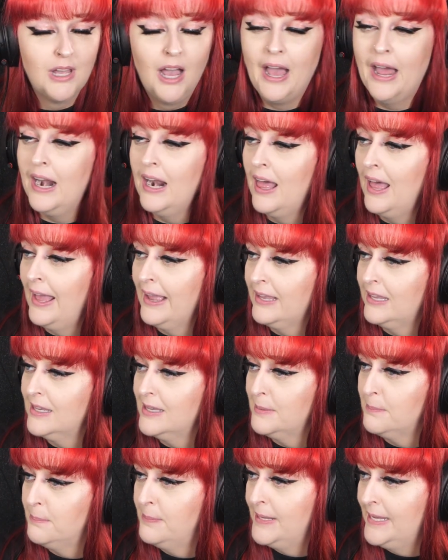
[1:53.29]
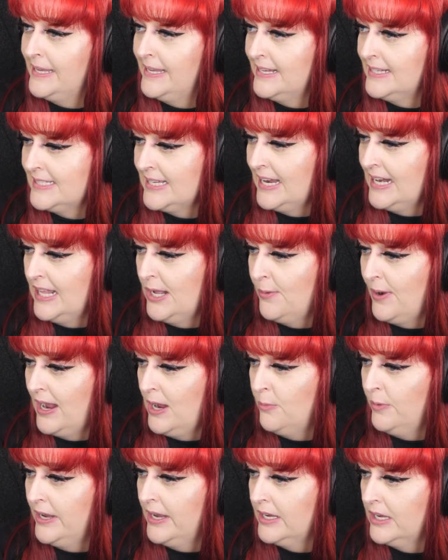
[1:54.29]
I like it, Pierce. Anyway,
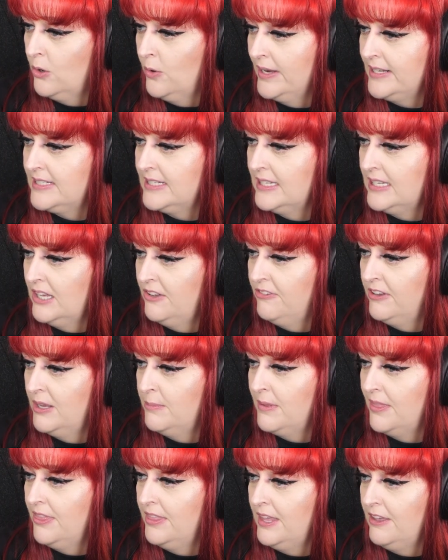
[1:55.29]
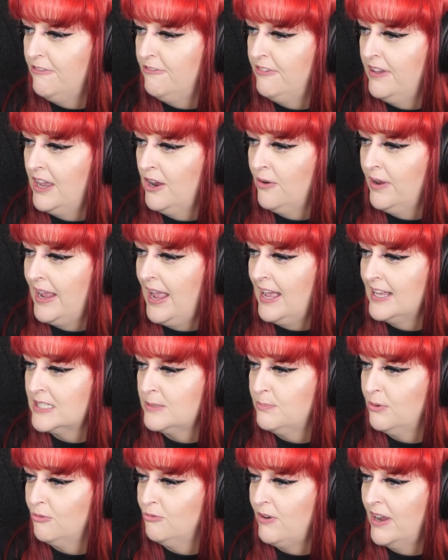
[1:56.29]
we are going to give him the fairy
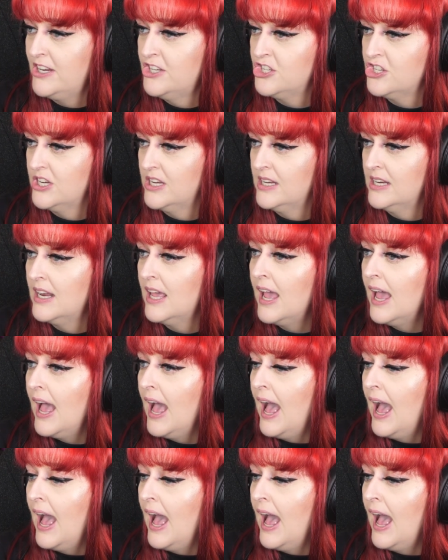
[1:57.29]
Aspiration,